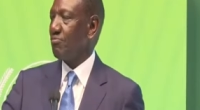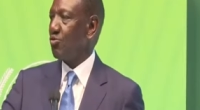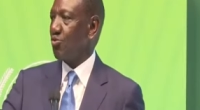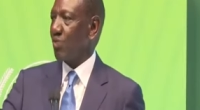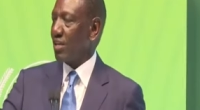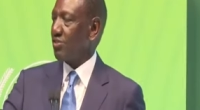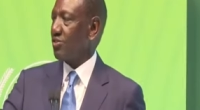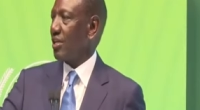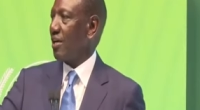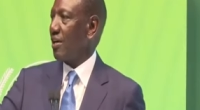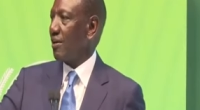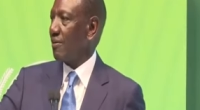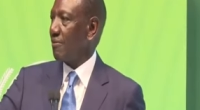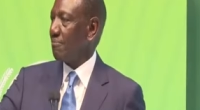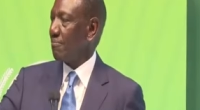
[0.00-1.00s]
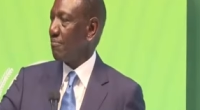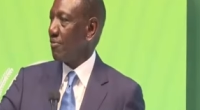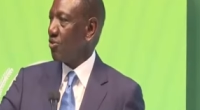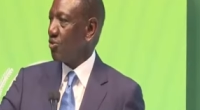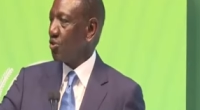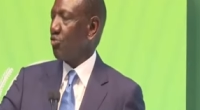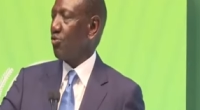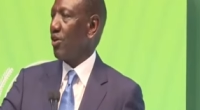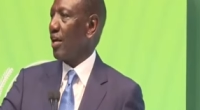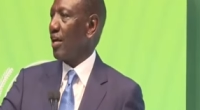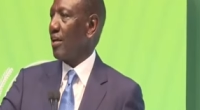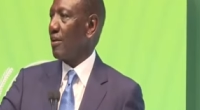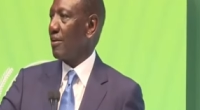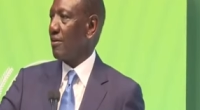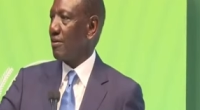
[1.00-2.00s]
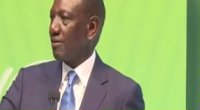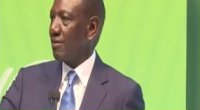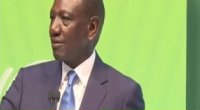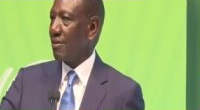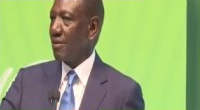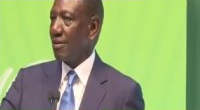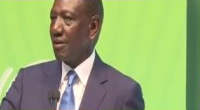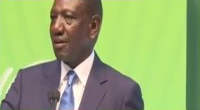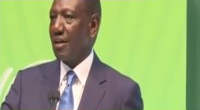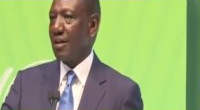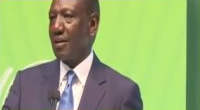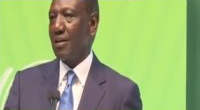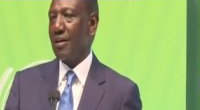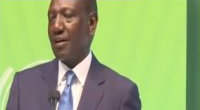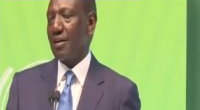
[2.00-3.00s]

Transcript: Russia, Ukraine, and